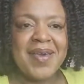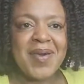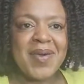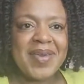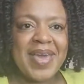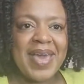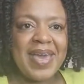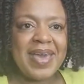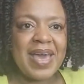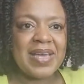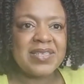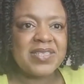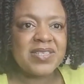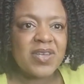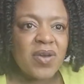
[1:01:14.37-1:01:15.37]
Okay,
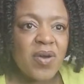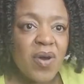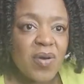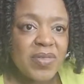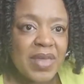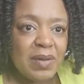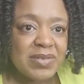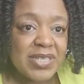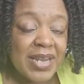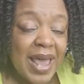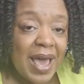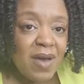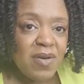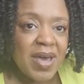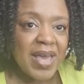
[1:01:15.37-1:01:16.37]
guys, so, oh, that was an
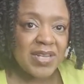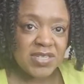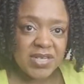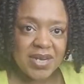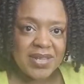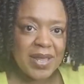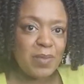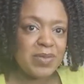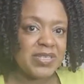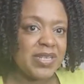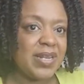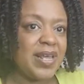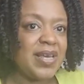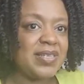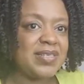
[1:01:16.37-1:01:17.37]
hour. Actually, that was a
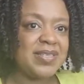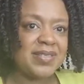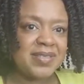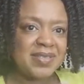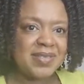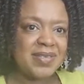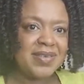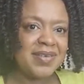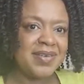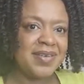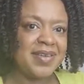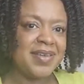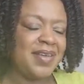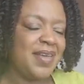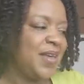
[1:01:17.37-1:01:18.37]
nice,
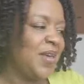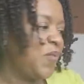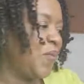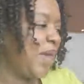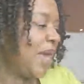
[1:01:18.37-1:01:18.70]
we